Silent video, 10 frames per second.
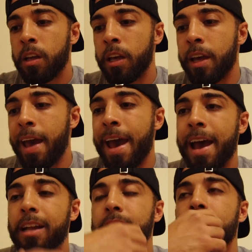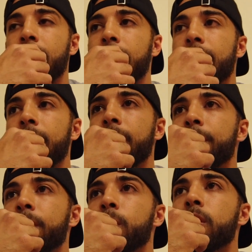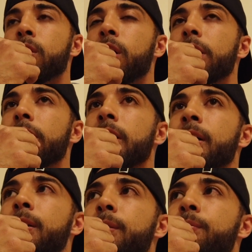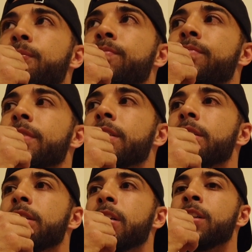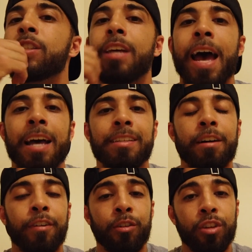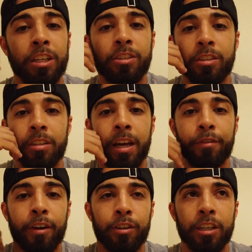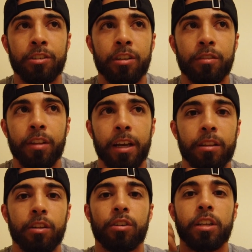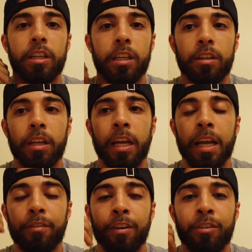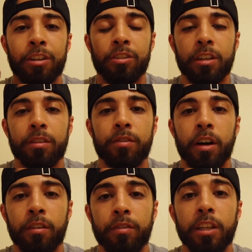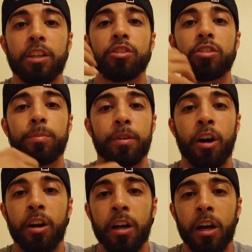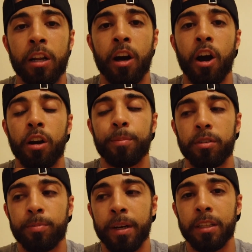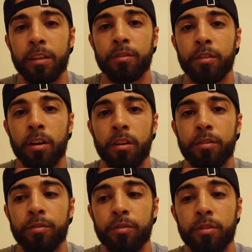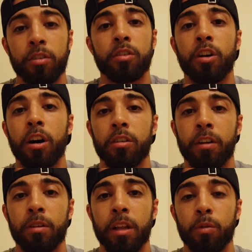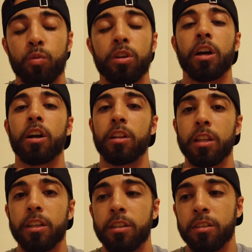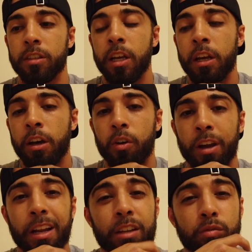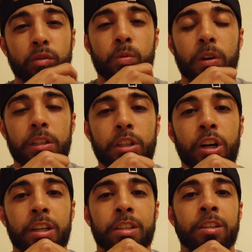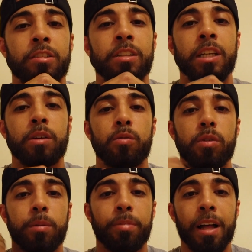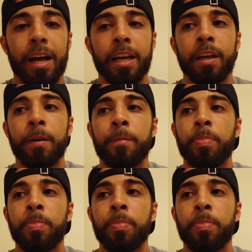adds what do you call it? It just adds that foundation of like learning, and that foundation of leadership in our perspective to the dog, right? Like, we are the leaders. Okay, that's what we want the dog to understand. And when we apply